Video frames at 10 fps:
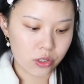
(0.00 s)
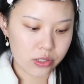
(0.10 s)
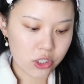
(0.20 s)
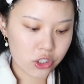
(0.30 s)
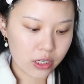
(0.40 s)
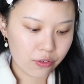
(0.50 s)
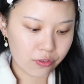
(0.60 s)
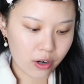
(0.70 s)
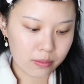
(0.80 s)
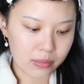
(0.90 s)
So essentially
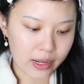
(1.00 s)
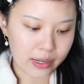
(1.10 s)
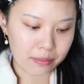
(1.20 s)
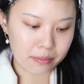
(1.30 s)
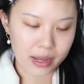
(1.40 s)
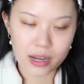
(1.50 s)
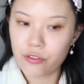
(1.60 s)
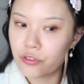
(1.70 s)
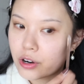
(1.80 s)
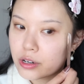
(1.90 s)
from like May
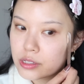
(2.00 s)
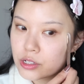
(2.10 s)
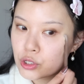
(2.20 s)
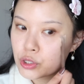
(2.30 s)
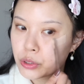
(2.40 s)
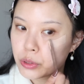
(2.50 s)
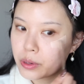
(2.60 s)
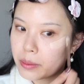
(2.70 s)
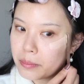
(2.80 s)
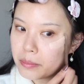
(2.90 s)
1st
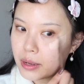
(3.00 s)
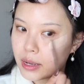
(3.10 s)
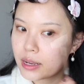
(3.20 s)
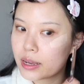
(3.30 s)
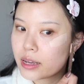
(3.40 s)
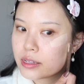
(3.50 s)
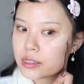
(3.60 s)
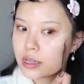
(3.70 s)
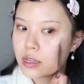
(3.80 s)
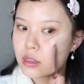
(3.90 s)
to May
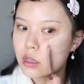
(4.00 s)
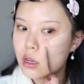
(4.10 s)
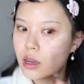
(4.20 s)
18th,